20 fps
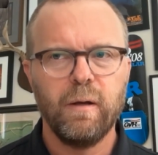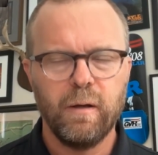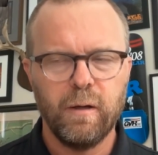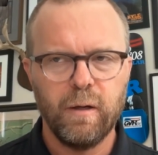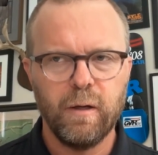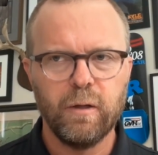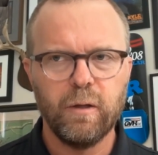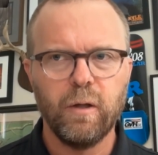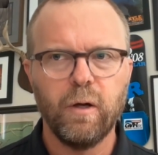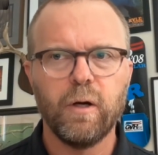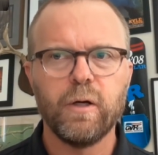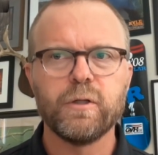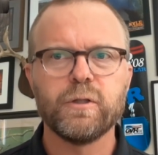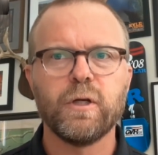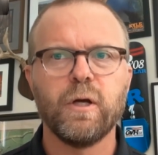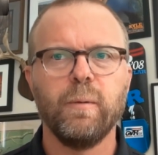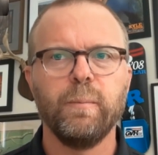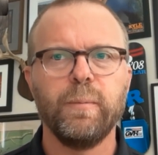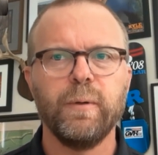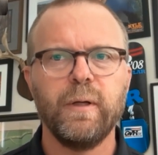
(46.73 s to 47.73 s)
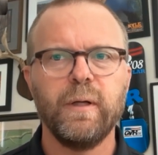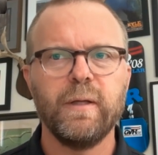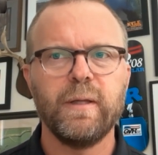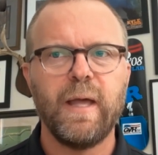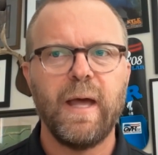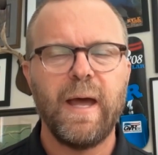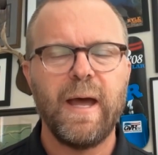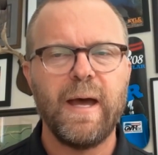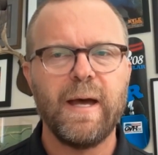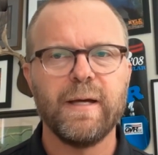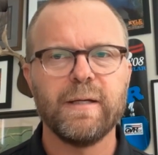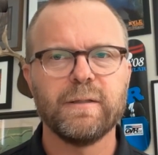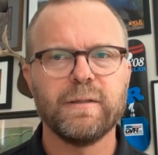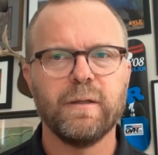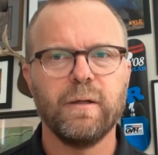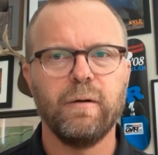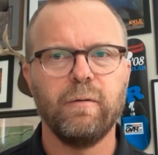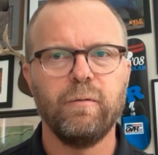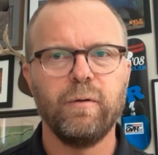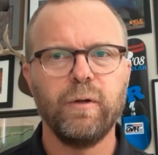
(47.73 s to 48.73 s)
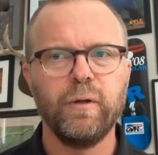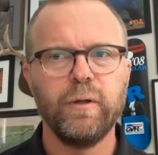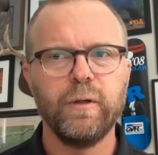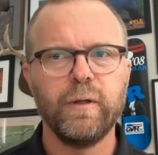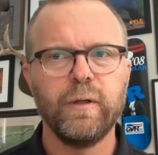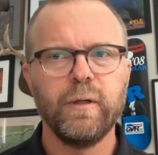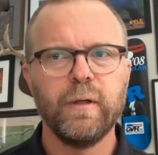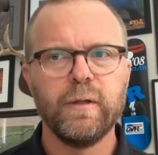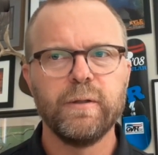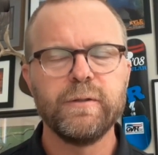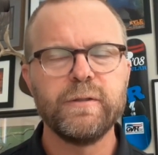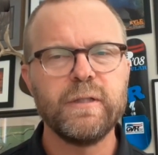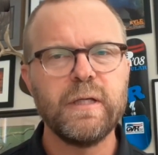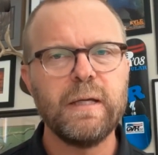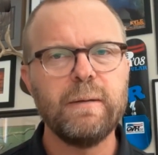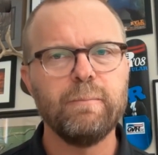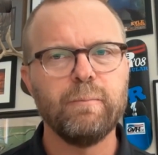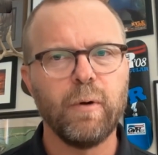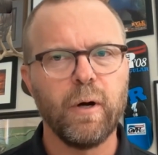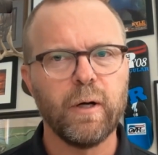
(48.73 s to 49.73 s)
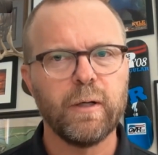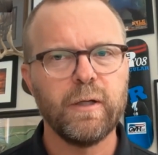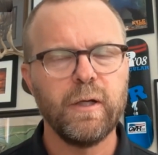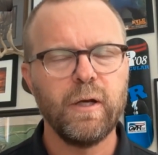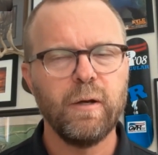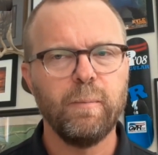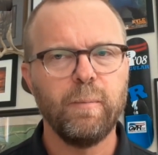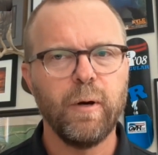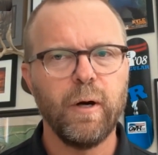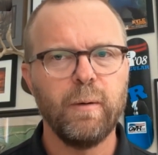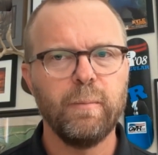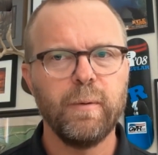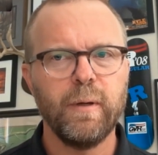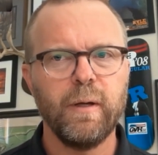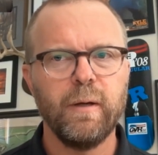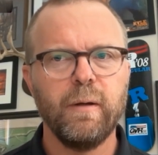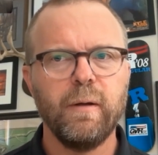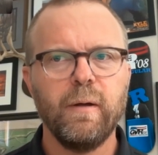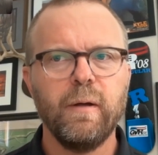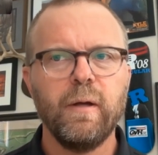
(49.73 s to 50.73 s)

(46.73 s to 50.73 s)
a large company that has a really deep marketing department.